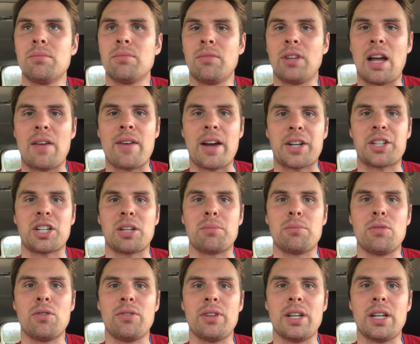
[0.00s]
live-action
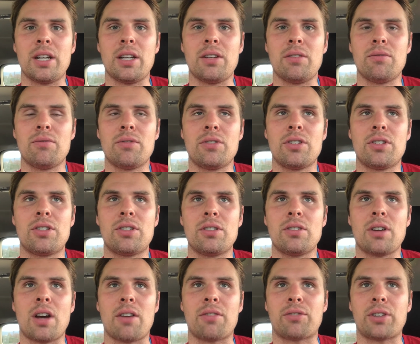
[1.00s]
movie
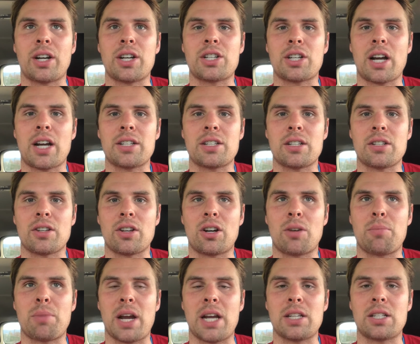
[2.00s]
franchises that
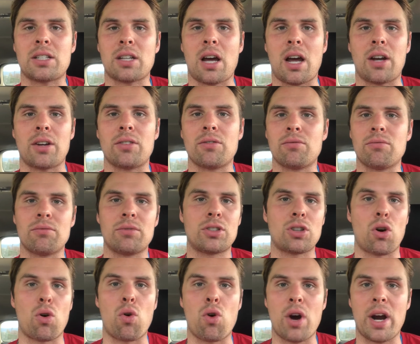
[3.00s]
are based on
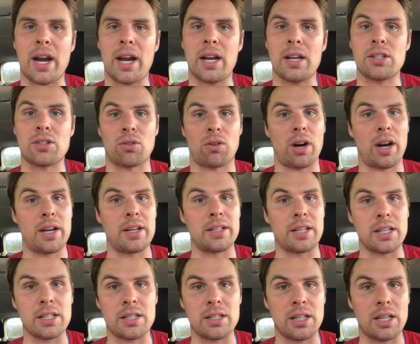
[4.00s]
toys or on
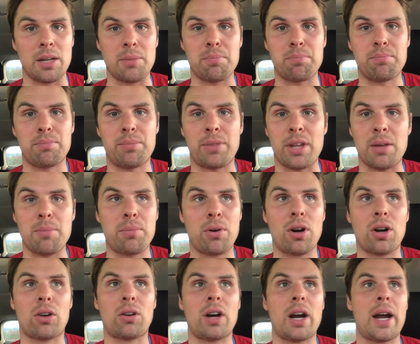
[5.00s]
Disney theme
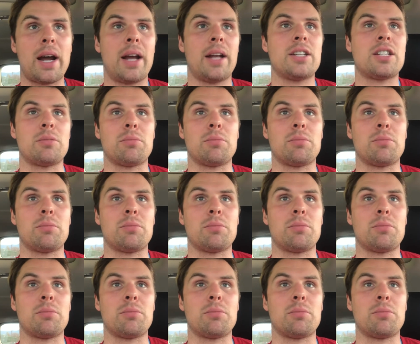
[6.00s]
park rides.